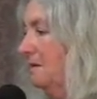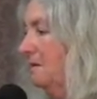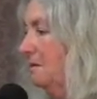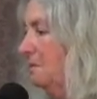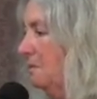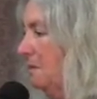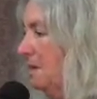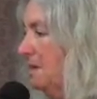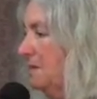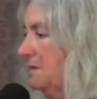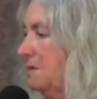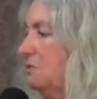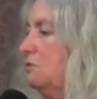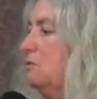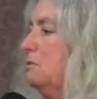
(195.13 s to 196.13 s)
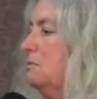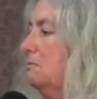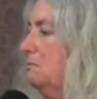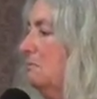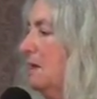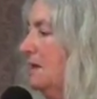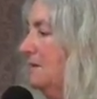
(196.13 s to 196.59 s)
was
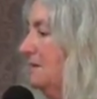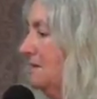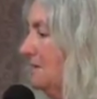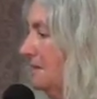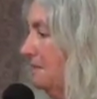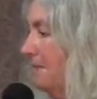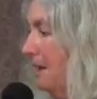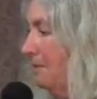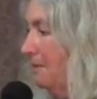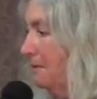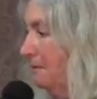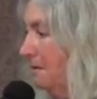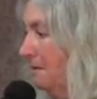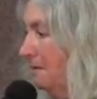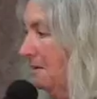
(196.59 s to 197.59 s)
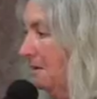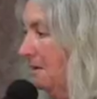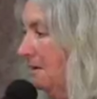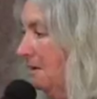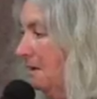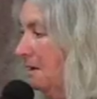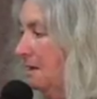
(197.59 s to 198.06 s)
tremendously powerful.
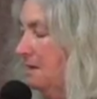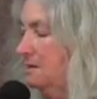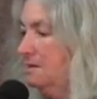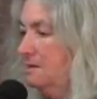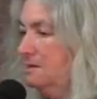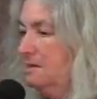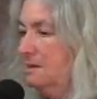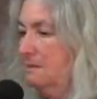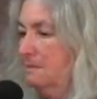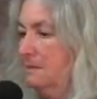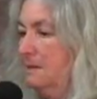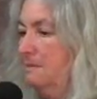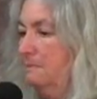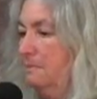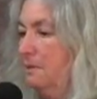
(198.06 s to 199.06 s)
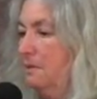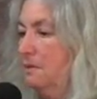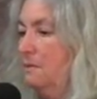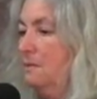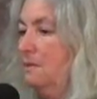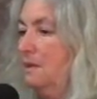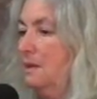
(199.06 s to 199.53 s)
And to see people
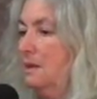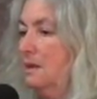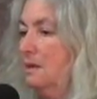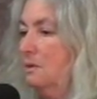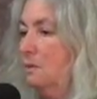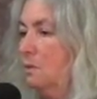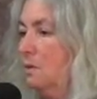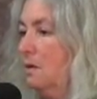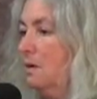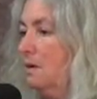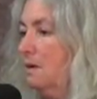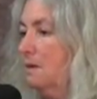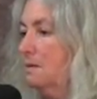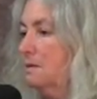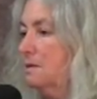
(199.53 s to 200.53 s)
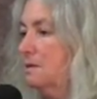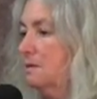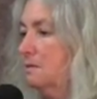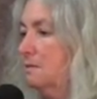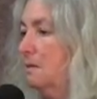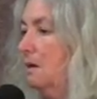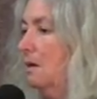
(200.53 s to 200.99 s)
really work
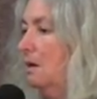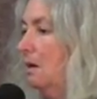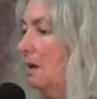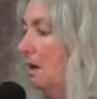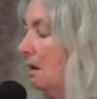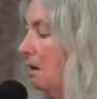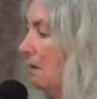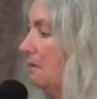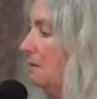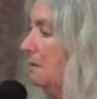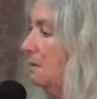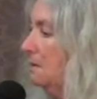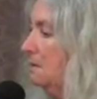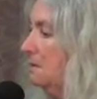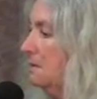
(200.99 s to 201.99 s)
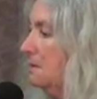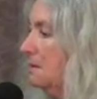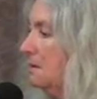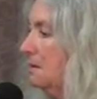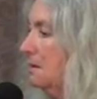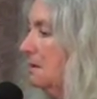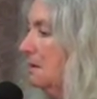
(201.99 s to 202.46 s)
to hold
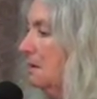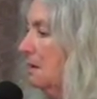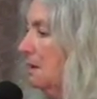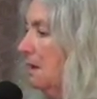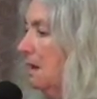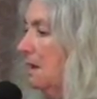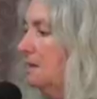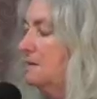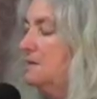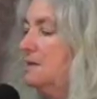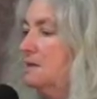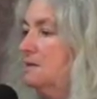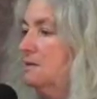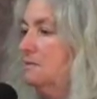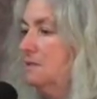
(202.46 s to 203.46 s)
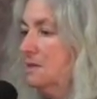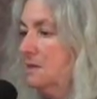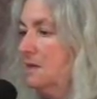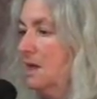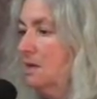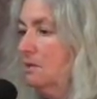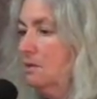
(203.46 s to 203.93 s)
a sense of the
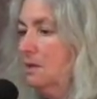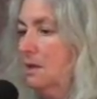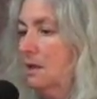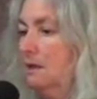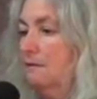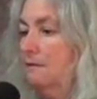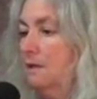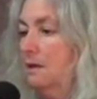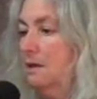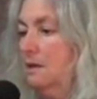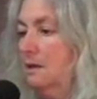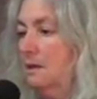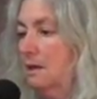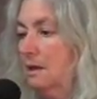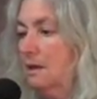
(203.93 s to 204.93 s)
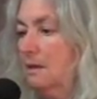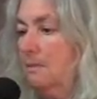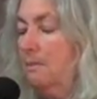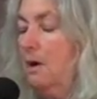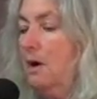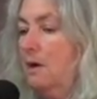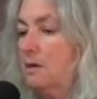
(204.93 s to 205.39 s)
sacred, even in a
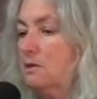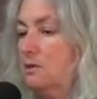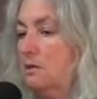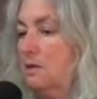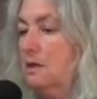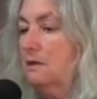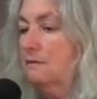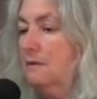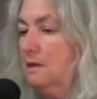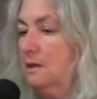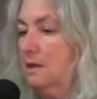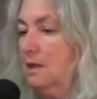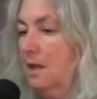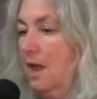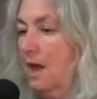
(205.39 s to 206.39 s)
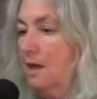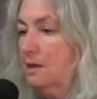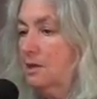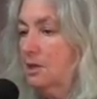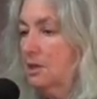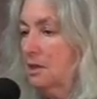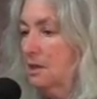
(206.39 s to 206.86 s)
march or even in an
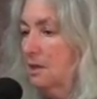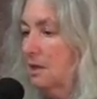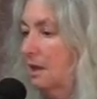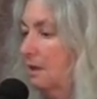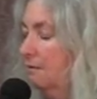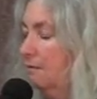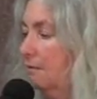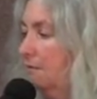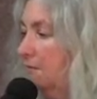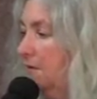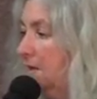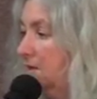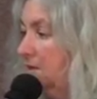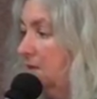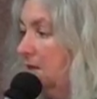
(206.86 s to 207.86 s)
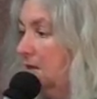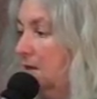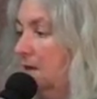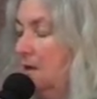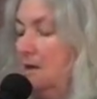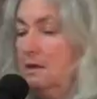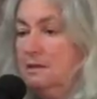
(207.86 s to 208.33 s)
action, and even
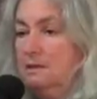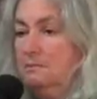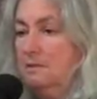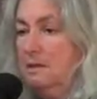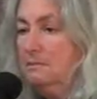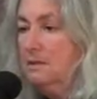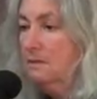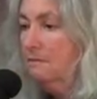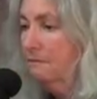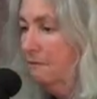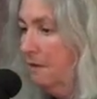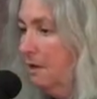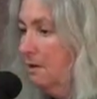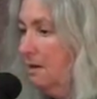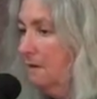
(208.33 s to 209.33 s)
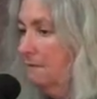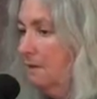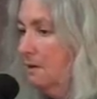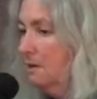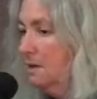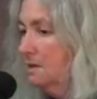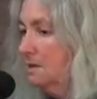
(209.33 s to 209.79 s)
facing sometimes some very,
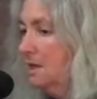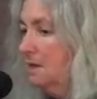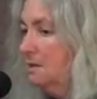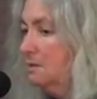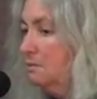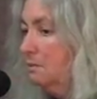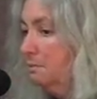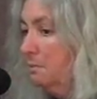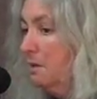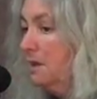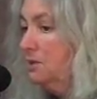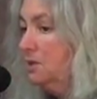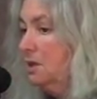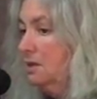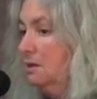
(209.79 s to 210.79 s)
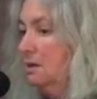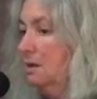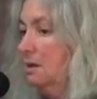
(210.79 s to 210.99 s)
very intense repression,